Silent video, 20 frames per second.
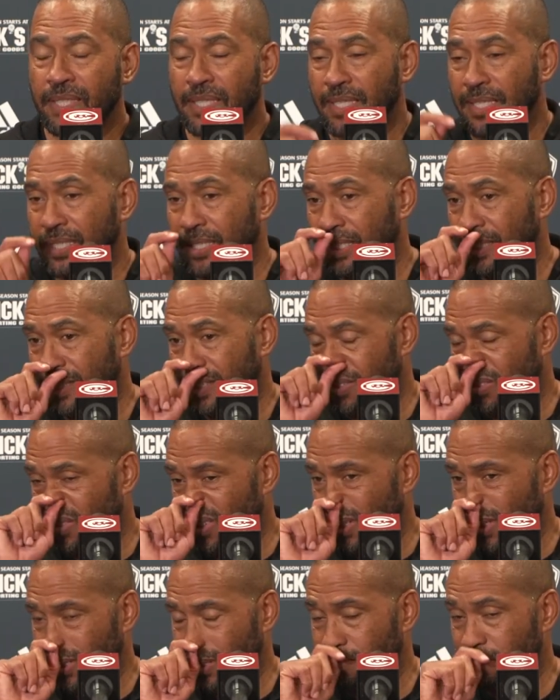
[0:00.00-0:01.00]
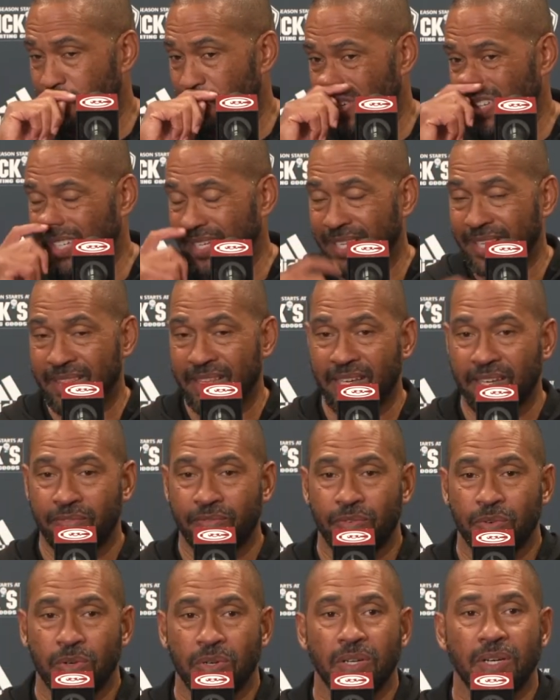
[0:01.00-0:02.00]
Uh, it's really important, I think,
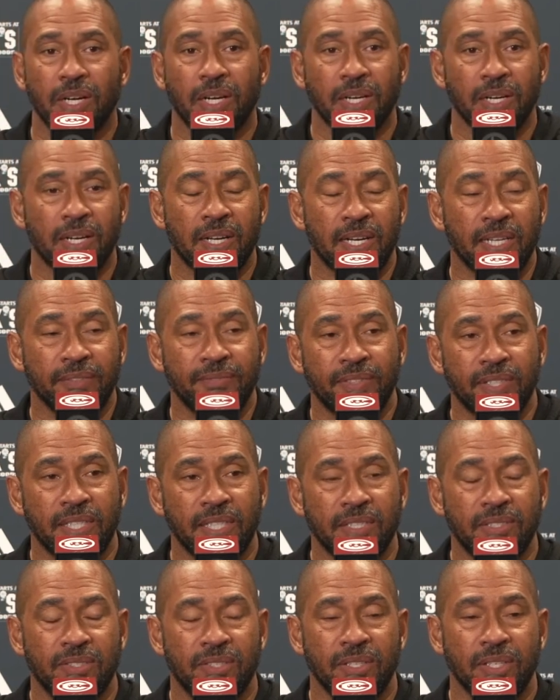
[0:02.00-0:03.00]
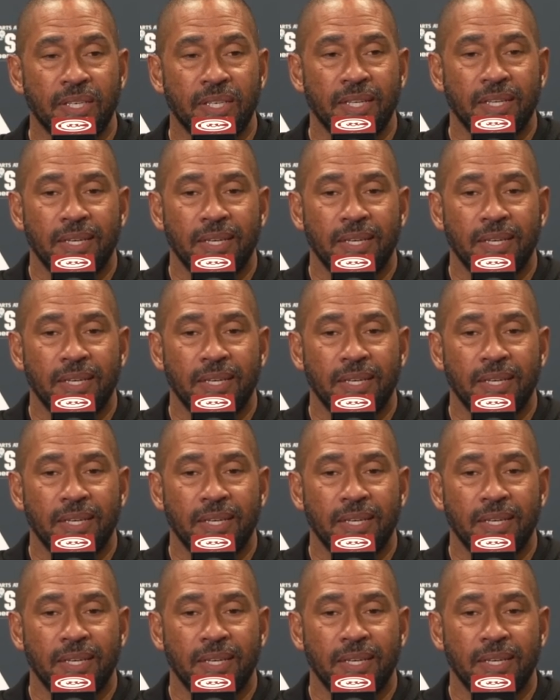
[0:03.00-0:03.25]
for our confidence,